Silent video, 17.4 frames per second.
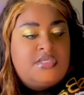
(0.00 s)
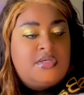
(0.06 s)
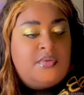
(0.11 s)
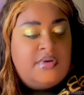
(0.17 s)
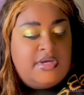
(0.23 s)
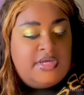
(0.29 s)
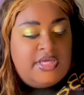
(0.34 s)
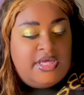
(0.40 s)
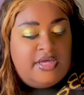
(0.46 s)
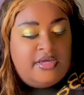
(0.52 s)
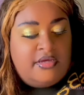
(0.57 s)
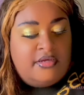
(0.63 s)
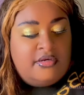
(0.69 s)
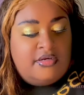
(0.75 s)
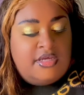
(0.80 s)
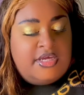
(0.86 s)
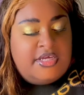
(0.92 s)

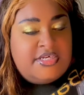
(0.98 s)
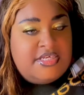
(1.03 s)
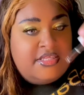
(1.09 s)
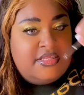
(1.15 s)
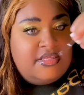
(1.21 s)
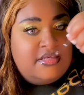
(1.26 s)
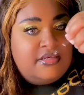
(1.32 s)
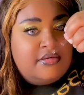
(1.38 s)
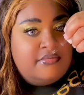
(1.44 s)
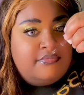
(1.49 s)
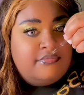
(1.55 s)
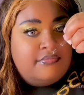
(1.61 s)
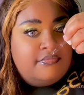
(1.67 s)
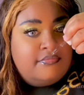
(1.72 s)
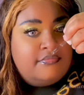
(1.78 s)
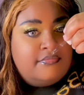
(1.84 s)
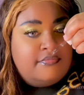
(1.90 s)
again, I did the
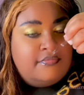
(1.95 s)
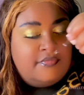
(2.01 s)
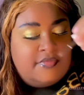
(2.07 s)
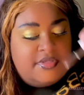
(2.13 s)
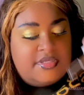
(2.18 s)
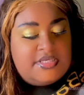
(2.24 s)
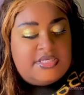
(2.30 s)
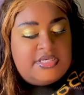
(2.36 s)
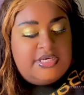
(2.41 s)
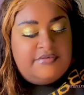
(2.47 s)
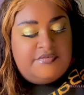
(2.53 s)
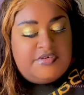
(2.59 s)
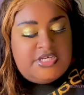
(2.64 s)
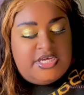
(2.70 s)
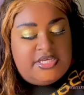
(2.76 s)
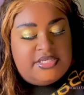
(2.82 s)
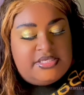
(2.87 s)
sniff
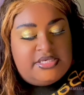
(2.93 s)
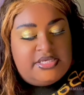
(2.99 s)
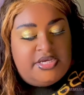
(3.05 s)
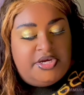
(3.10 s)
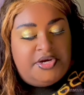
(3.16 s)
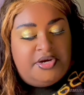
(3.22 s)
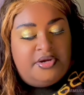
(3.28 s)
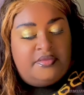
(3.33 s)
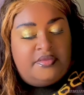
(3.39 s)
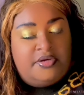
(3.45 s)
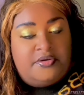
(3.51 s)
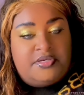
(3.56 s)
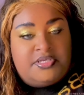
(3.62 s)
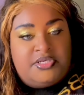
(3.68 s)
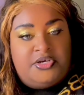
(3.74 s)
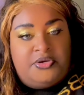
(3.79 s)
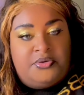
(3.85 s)
test here and there
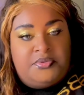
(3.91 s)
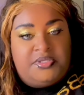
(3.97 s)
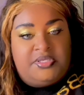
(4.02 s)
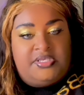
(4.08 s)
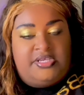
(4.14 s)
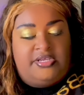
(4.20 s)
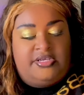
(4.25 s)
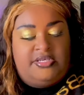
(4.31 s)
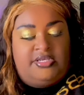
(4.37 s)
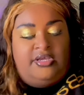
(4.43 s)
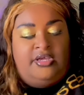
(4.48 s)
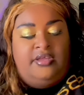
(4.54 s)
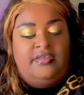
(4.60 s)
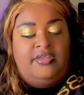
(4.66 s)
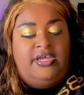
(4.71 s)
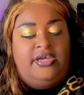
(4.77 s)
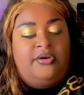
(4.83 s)
is no scent
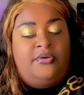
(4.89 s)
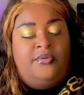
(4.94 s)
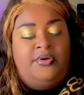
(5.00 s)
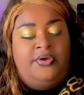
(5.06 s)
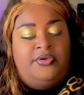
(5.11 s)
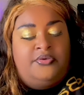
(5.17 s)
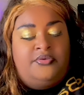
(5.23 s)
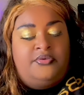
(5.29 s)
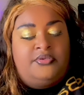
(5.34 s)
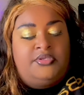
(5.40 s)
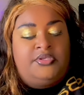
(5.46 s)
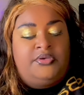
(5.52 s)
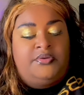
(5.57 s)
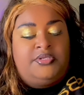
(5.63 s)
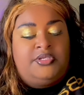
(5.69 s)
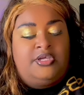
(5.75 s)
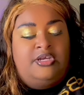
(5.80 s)
on that oil,
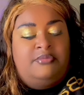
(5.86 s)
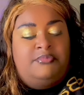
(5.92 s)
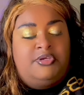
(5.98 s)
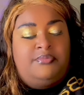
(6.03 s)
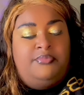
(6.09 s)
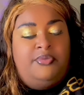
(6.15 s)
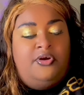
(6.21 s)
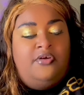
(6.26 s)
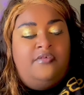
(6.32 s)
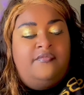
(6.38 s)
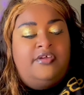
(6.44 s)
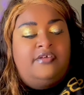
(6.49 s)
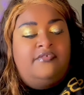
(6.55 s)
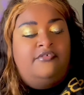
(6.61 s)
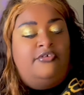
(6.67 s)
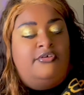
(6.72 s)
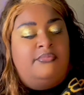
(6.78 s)
so it's going to be
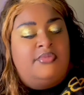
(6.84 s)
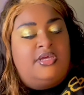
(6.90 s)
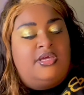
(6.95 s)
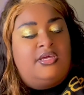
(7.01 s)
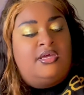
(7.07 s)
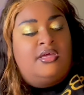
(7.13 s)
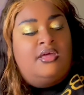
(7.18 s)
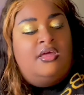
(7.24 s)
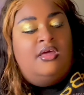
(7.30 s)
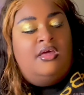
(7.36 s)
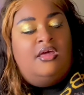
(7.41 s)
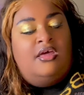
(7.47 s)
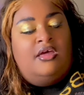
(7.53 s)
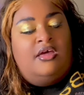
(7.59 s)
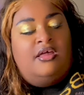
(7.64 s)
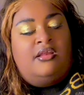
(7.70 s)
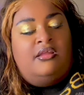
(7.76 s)
perfect for me.
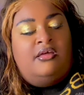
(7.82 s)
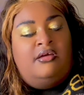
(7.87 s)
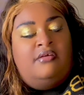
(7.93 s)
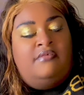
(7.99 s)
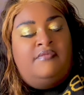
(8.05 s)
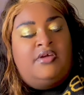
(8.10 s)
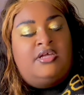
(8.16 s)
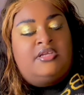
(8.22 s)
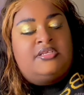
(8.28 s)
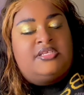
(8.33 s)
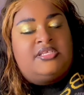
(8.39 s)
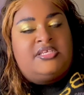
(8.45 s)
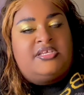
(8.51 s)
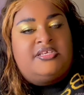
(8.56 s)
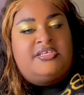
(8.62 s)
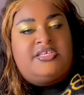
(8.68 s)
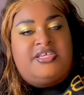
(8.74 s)
I love
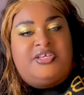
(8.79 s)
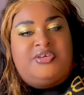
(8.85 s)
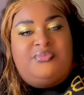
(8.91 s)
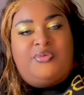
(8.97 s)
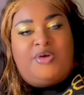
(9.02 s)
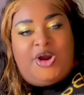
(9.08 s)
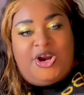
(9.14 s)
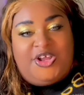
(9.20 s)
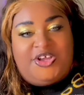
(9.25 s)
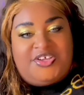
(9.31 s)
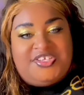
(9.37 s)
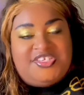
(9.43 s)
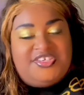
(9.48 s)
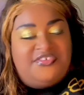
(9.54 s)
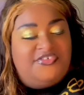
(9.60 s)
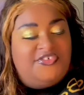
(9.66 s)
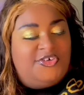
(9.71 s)
unscented
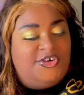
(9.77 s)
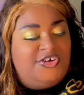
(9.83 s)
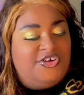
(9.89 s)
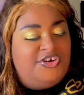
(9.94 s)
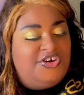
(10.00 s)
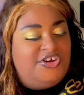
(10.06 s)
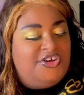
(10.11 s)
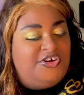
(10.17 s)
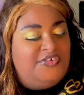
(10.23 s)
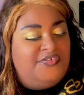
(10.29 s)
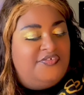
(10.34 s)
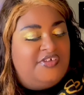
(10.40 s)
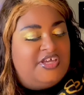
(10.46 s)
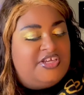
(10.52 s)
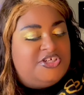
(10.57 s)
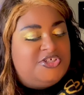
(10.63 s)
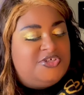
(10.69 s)
products for your
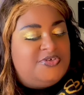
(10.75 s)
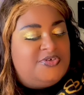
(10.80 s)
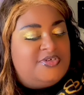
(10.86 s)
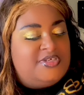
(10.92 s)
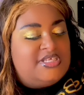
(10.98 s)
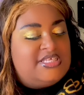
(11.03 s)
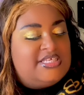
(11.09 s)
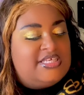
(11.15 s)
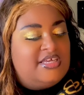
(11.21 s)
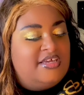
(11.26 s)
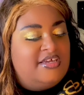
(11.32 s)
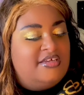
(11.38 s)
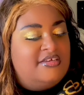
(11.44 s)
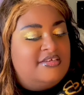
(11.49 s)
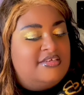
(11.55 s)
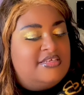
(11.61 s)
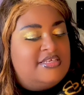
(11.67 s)
facial
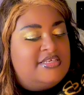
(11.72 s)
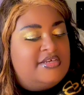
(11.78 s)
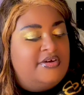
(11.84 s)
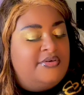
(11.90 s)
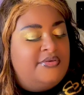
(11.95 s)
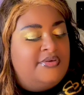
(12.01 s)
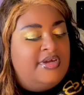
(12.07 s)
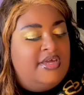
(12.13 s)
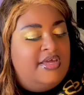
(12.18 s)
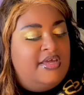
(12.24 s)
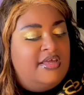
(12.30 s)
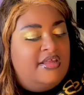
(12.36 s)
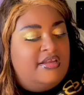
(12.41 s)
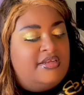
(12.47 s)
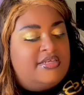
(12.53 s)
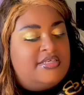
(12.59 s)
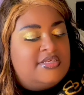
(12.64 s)
skin. So
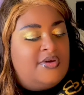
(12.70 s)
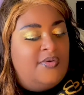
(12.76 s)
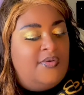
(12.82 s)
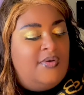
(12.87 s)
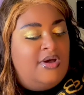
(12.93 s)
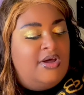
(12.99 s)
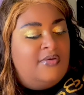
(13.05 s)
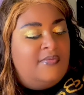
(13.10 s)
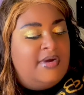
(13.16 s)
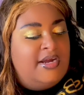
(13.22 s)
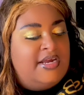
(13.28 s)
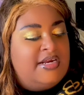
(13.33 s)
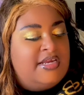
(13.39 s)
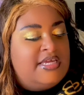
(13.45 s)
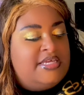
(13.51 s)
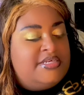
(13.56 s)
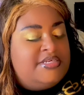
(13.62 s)
let's go on
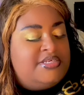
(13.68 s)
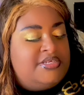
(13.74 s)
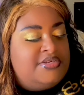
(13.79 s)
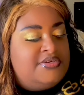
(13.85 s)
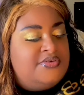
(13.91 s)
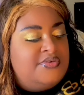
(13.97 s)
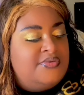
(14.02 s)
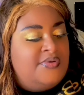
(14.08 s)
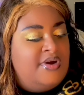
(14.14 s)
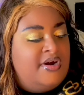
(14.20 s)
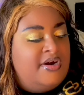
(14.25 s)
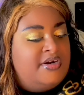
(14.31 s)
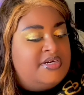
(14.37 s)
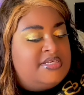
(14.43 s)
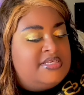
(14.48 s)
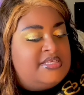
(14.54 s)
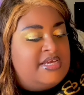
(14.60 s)
right into
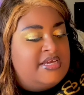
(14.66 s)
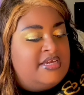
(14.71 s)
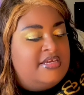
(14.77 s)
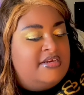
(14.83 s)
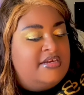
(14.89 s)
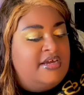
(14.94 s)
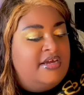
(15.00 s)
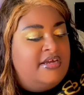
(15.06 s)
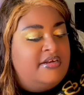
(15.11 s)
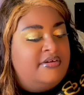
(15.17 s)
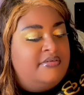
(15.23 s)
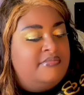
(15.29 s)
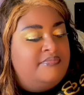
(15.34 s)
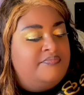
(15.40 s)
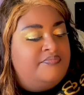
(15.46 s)
our second item.